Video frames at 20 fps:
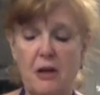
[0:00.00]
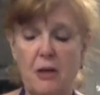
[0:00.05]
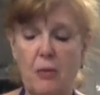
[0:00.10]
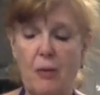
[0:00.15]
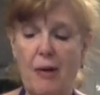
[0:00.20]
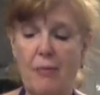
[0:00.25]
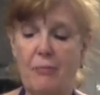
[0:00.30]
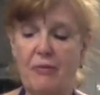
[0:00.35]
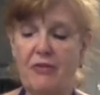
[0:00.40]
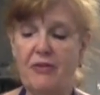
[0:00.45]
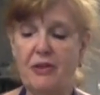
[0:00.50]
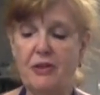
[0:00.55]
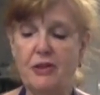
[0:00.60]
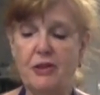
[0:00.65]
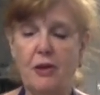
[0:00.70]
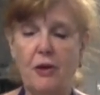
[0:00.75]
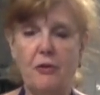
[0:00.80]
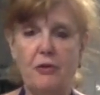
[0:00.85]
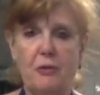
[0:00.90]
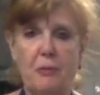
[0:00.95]
one with the
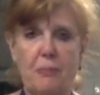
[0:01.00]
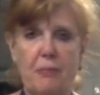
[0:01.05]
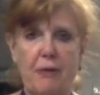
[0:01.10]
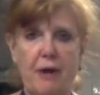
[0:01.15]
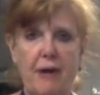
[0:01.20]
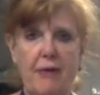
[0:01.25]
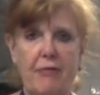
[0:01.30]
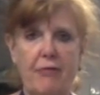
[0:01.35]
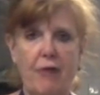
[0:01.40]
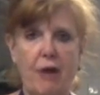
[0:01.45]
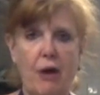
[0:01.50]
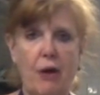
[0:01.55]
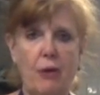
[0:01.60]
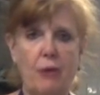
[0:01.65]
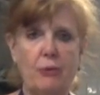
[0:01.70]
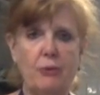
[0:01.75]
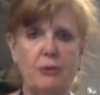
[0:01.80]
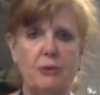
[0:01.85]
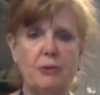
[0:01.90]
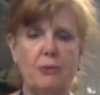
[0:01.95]
soda bread
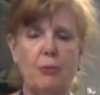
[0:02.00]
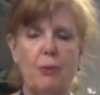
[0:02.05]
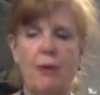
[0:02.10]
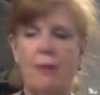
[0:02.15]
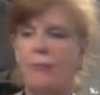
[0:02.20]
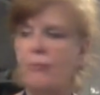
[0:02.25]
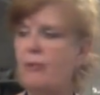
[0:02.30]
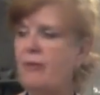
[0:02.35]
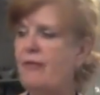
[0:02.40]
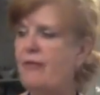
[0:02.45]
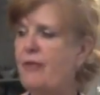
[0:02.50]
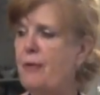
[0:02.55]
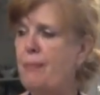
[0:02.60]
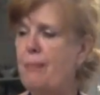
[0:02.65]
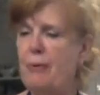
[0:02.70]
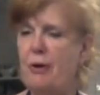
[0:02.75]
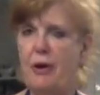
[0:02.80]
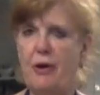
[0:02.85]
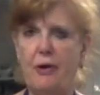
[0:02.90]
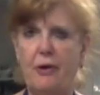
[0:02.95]
rolls, one with the
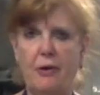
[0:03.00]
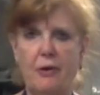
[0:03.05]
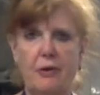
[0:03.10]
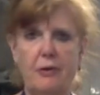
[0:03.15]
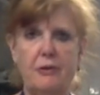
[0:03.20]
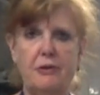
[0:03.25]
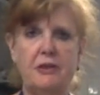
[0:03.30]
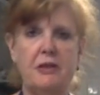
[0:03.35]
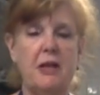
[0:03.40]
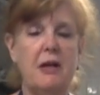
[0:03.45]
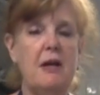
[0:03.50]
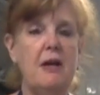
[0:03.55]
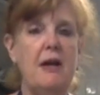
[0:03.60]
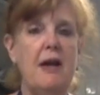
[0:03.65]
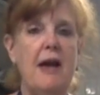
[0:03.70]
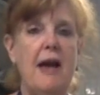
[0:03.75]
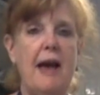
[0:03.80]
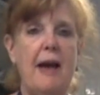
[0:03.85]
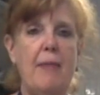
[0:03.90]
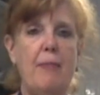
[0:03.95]
burgers,
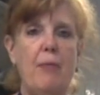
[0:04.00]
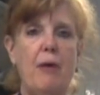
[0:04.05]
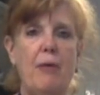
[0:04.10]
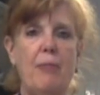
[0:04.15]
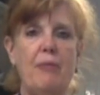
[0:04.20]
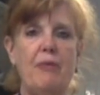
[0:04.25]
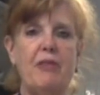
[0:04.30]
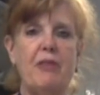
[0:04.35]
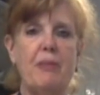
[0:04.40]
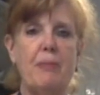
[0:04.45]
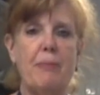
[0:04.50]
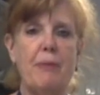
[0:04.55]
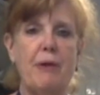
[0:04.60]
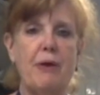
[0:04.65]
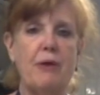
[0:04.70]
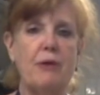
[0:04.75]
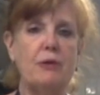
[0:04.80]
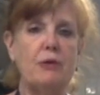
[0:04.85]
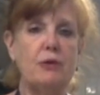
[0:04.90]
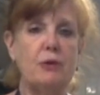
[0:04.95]
and one with the
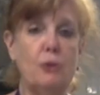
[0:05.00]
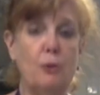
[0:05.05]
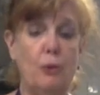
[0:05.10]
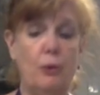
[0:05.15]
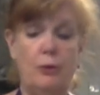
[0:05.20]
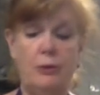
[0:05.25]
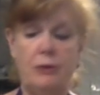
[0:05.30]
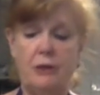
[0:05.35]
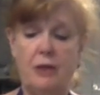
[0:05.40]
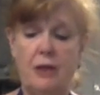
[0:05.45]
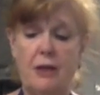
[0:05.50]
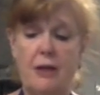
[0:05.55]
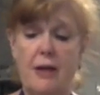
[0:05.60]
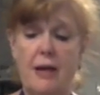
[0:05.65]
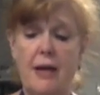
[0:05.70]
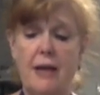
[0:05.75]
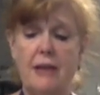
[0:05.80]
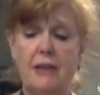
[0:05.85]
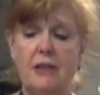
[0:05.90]
burger sauce, okay?